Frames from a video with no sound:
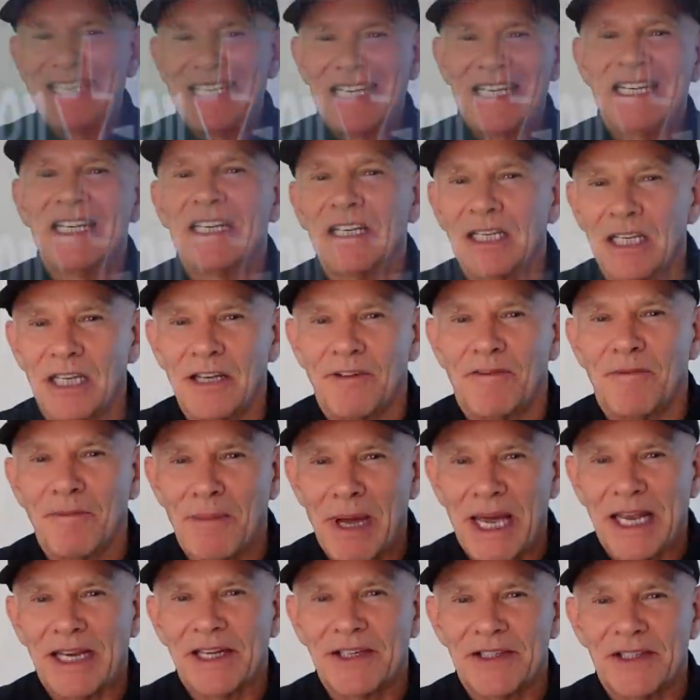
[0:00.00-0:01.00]
didn't give
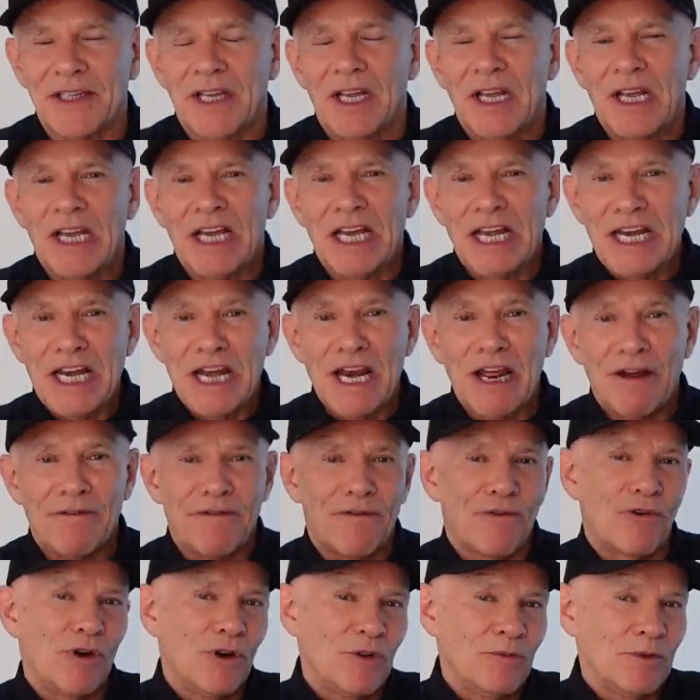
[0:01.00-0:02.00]
Max
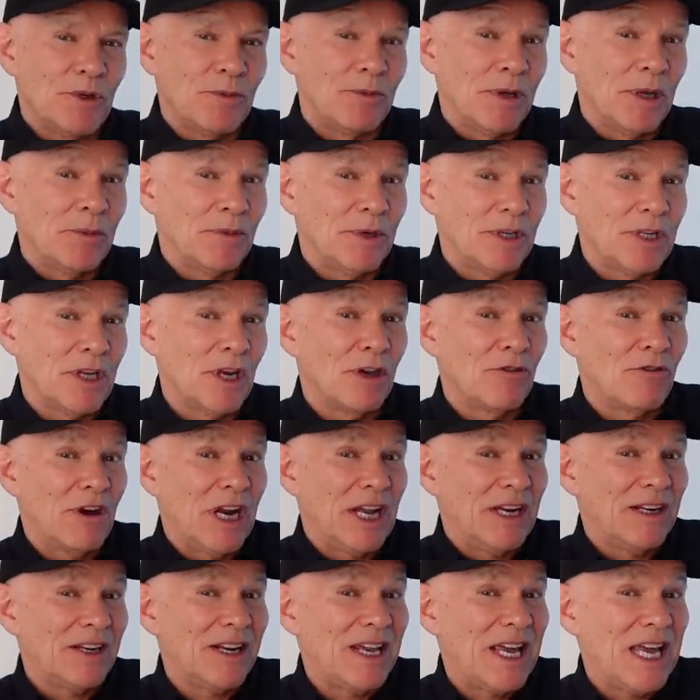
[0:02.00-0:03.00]
enough room to be able to go
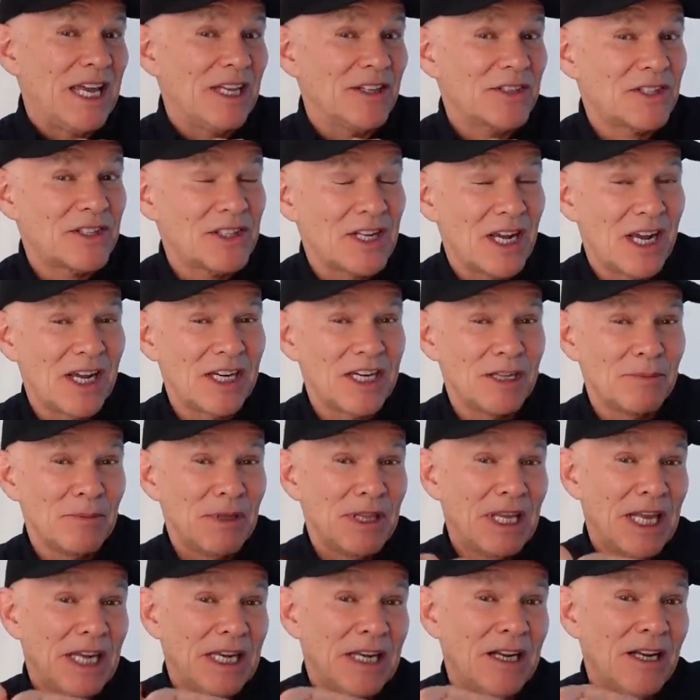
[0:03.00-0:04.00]
round outside him
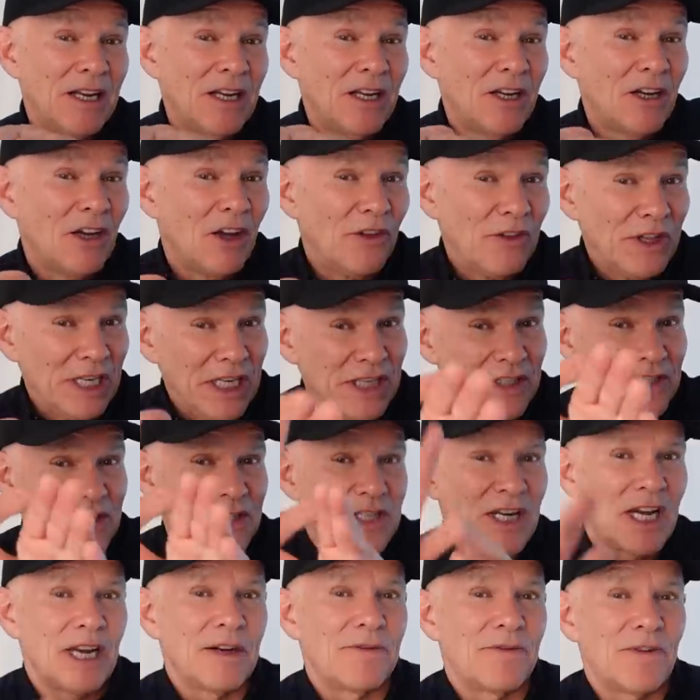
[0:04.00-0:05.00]
and then on the
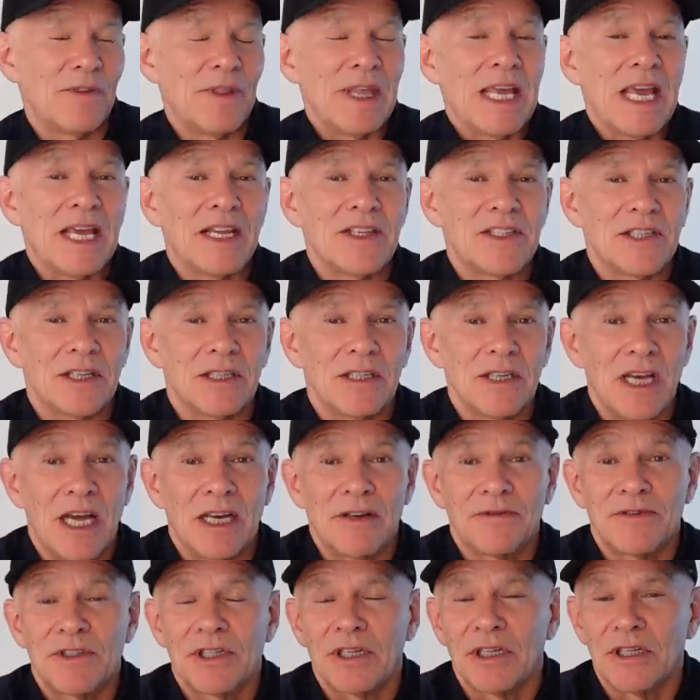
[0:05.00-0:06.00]
inside for the exit out
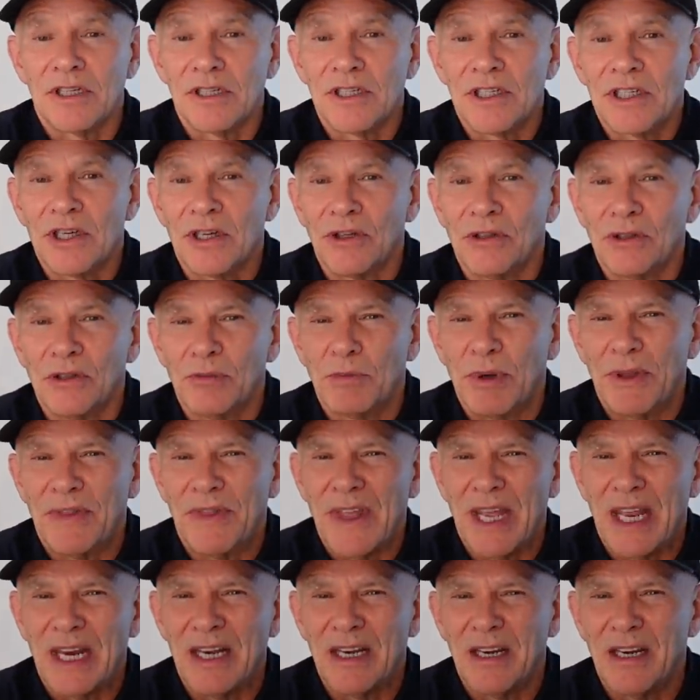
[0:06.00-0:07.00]
of turn two. But
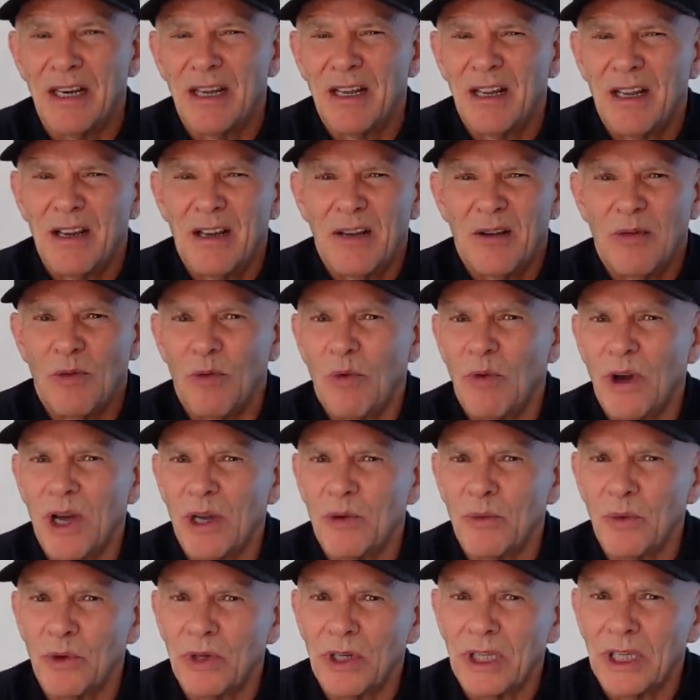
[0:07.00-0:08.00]
then why
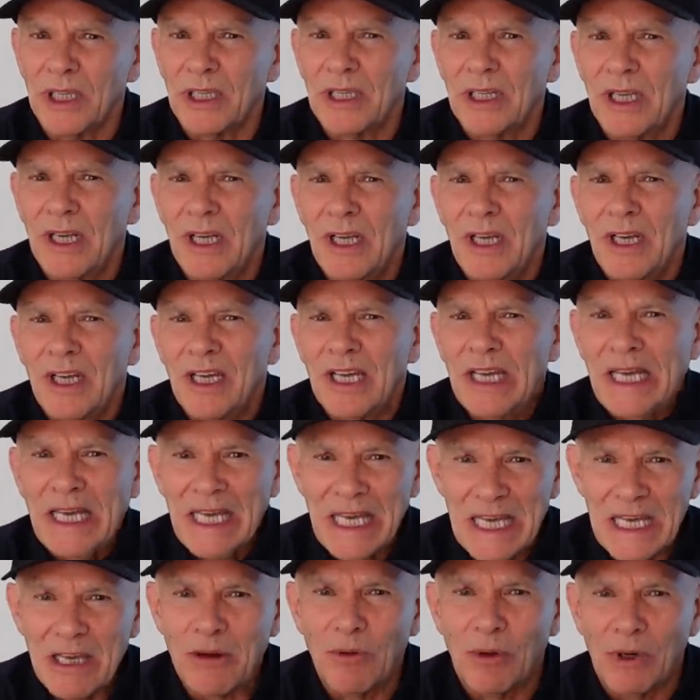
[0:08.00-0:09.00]
would he?
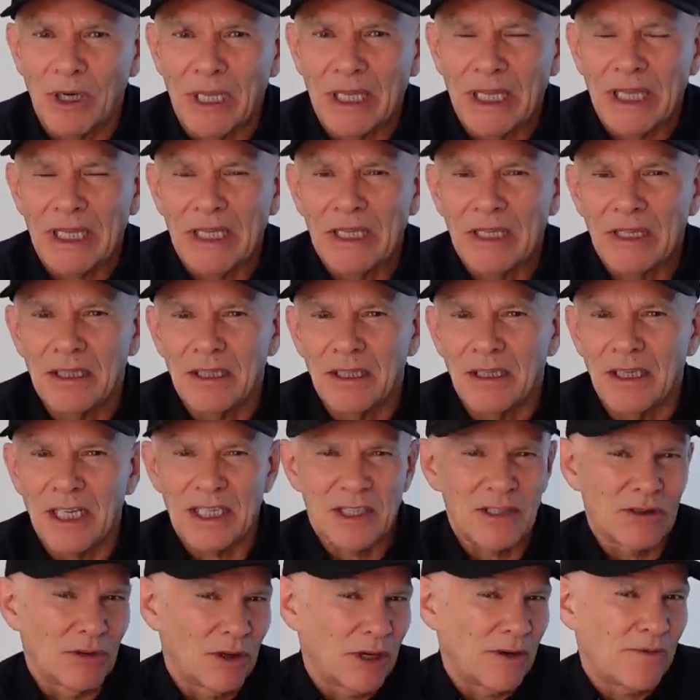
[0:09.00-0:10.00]
Equally,
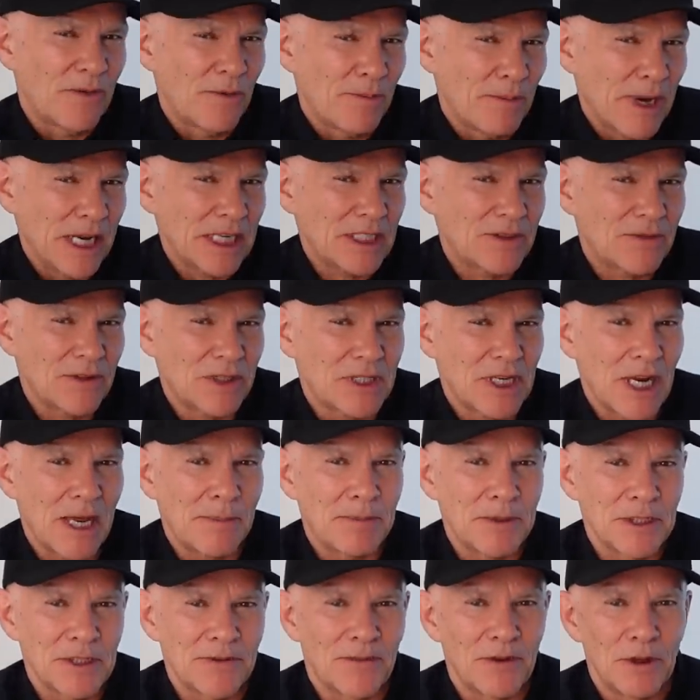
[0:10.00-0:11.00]
let's look at it from Max
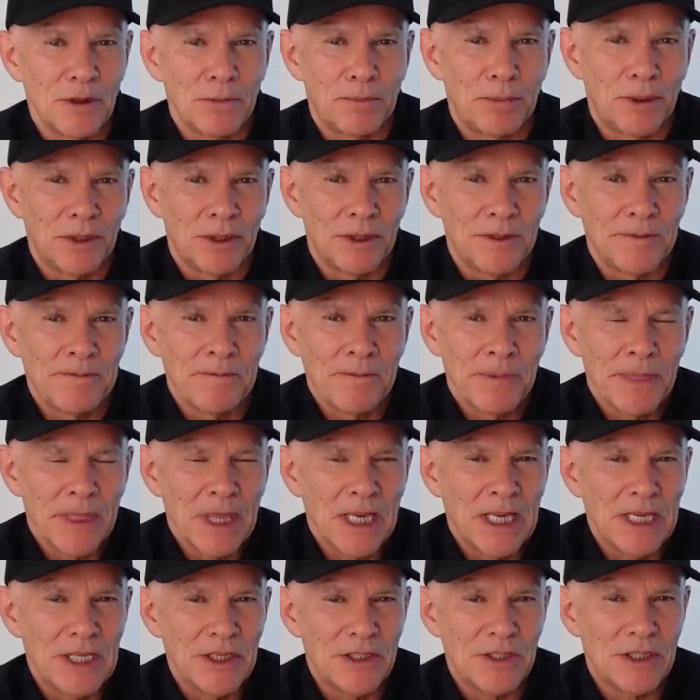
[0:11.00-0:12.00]
Verstappen's viewpoint.
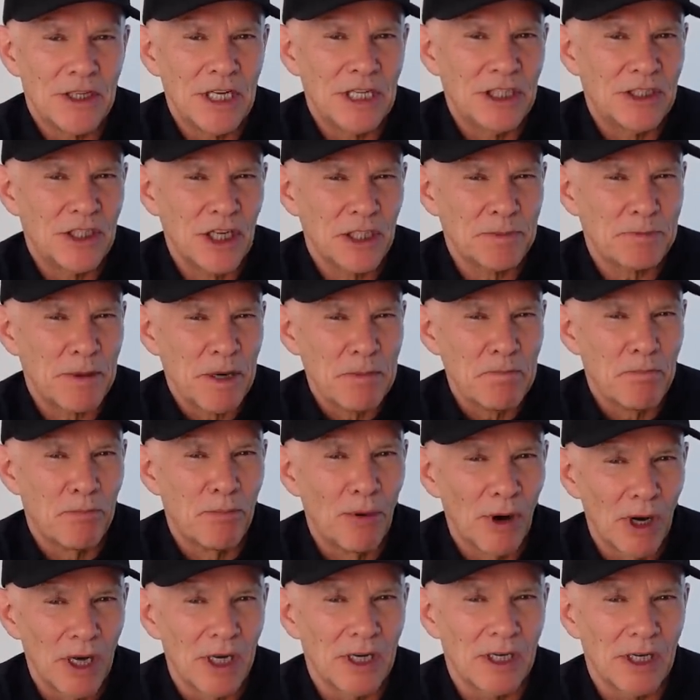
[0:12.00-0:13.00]
He's, he's just been
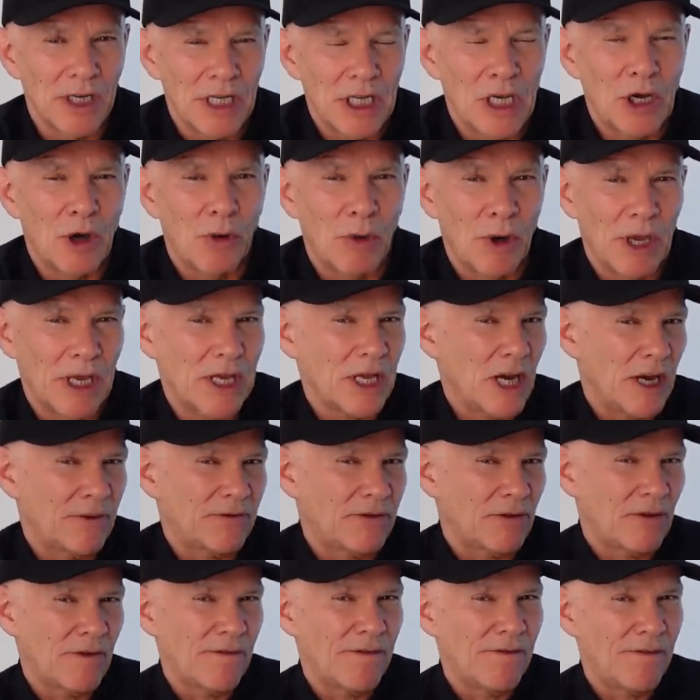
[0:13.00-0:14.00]
brilliantly quick
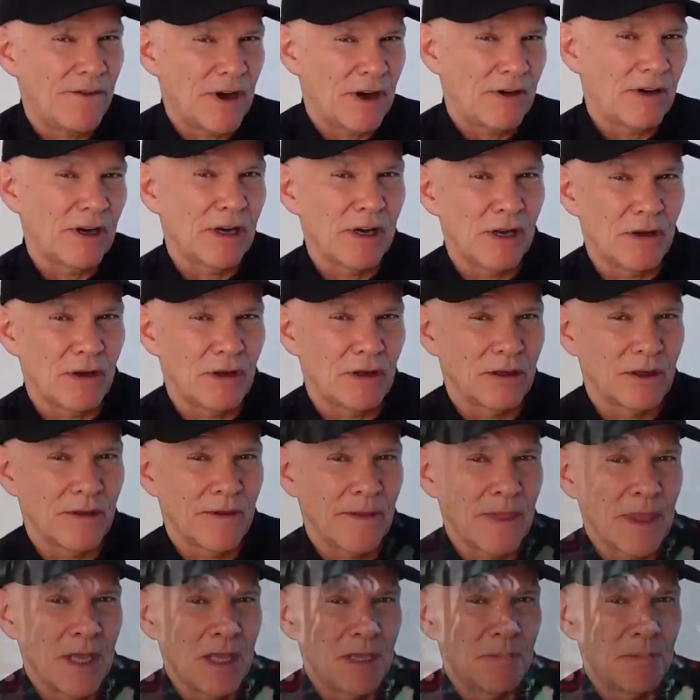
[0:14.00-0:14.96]
after a very long